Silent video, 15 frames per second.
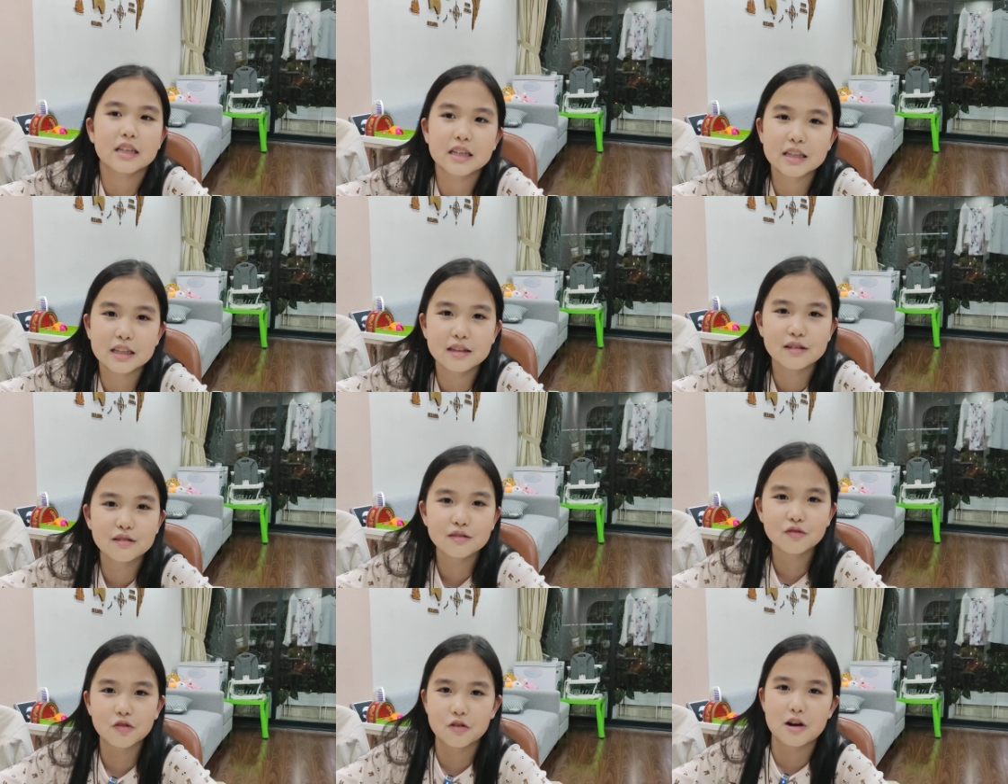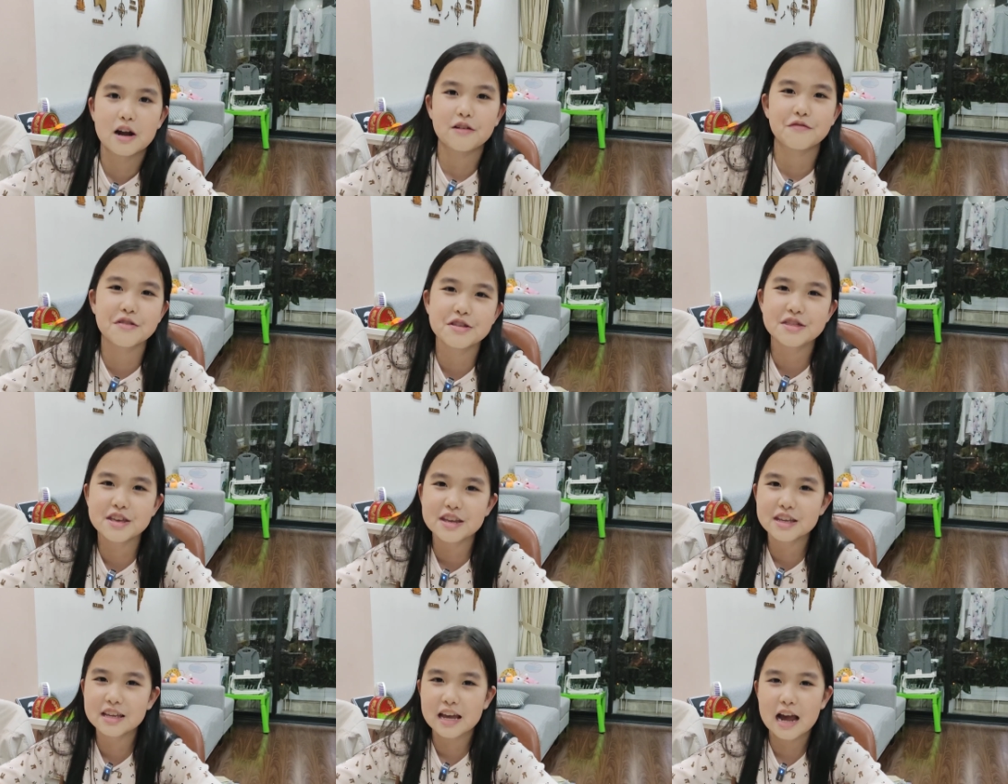Thank you for
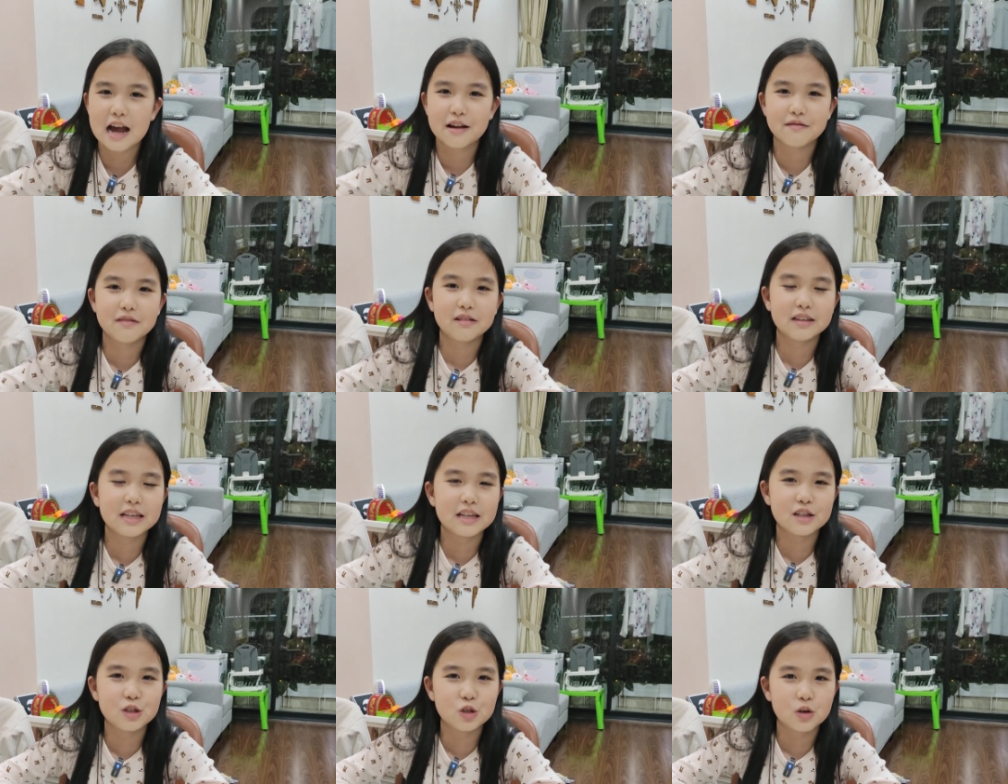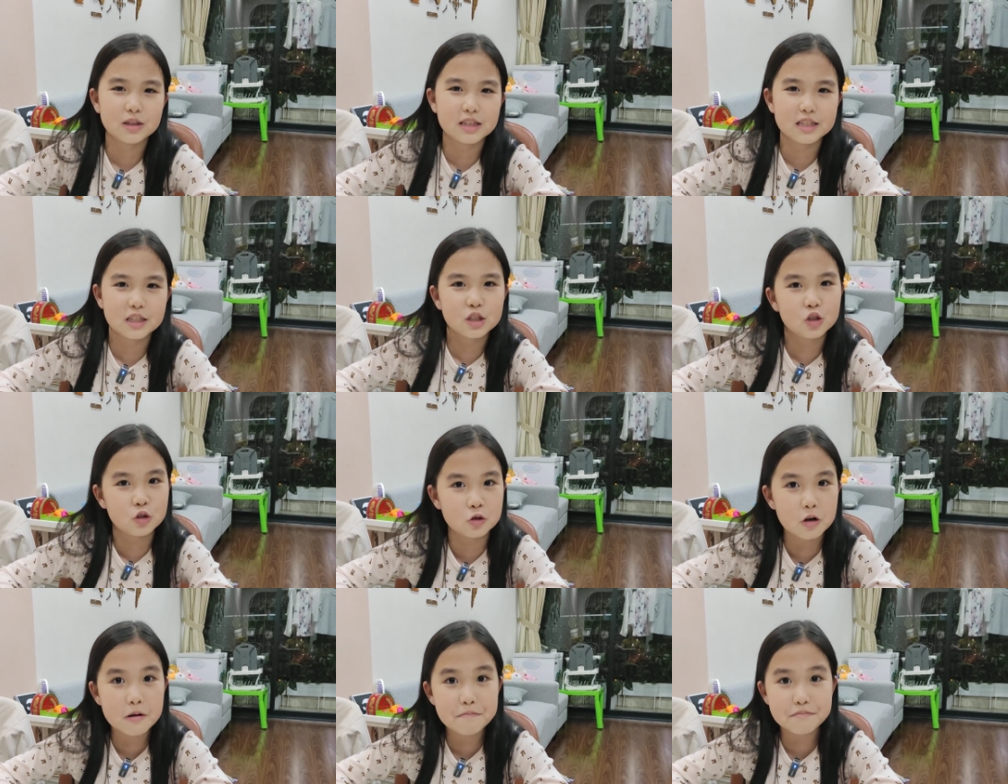everything. I really enjoyed this
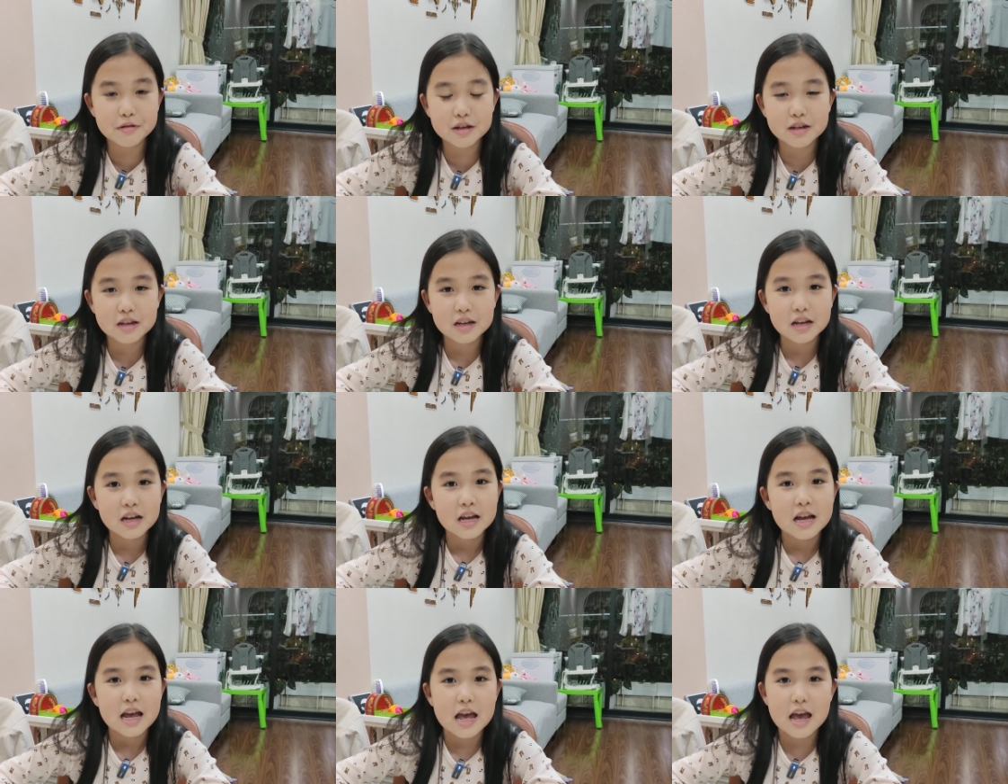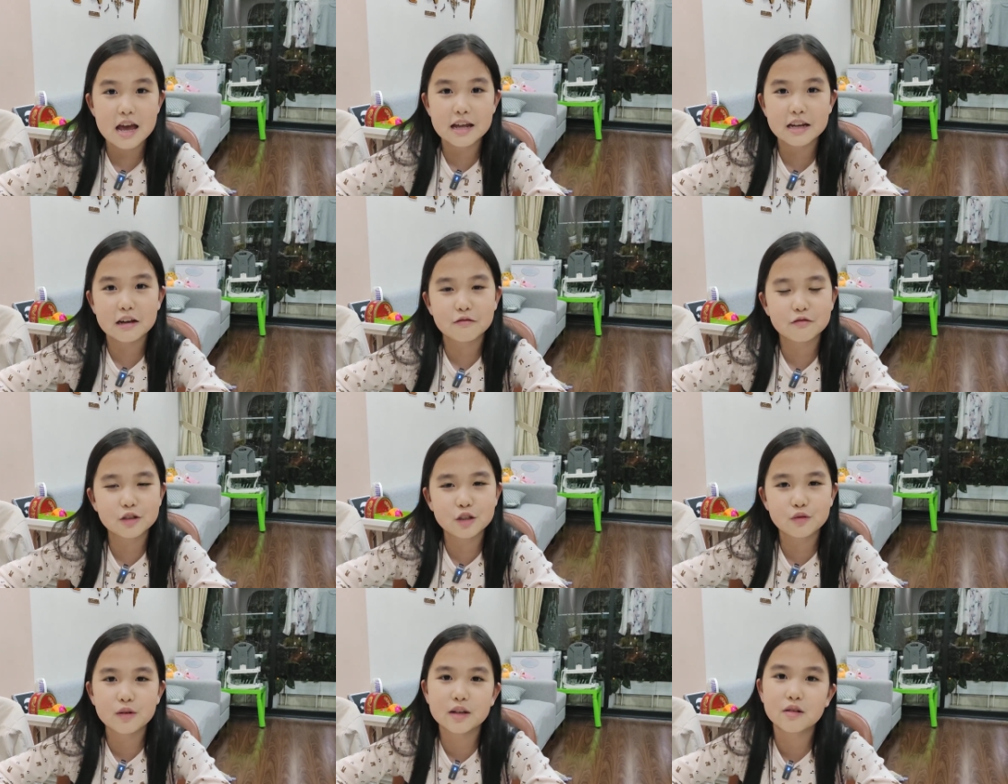trip, and I
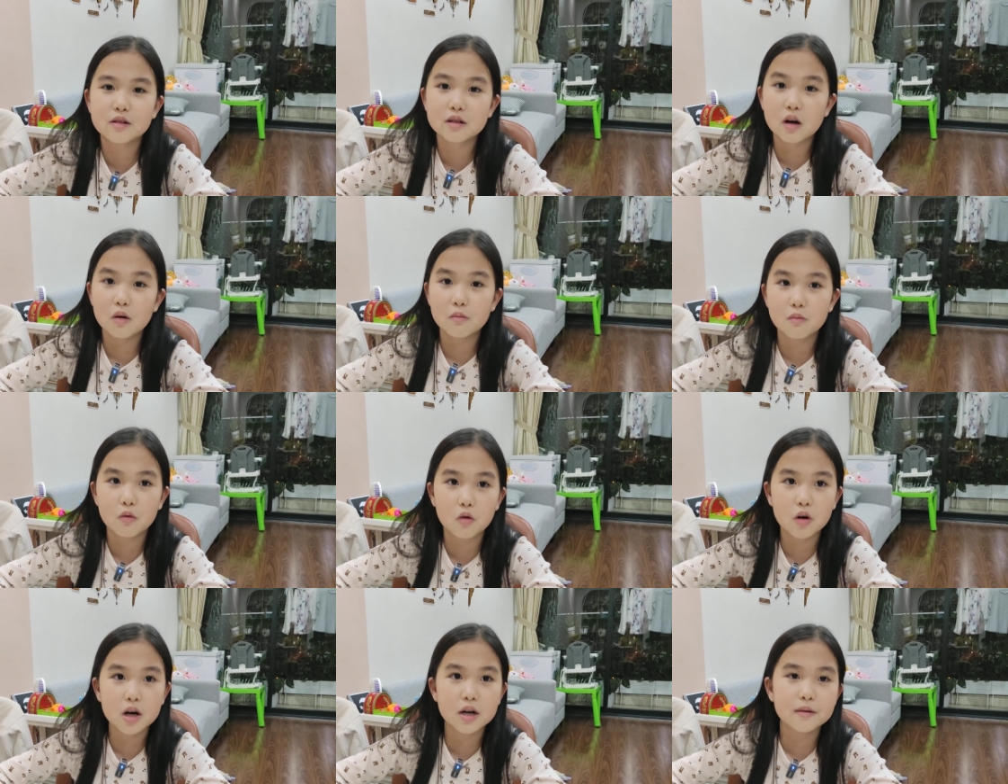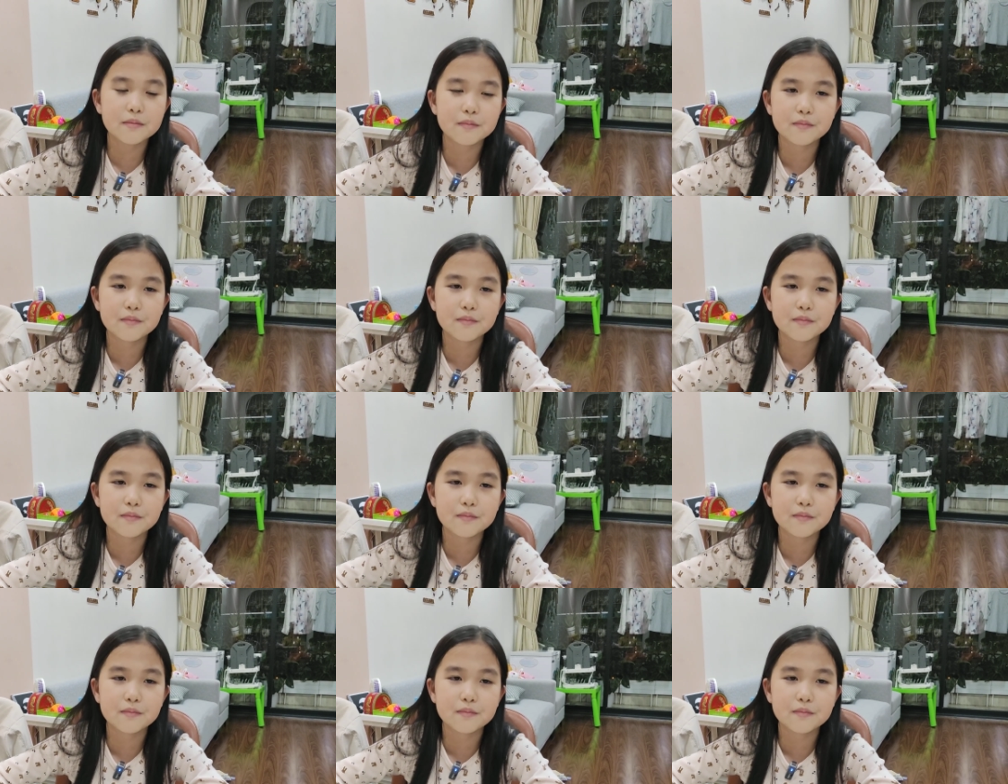wish we could go more,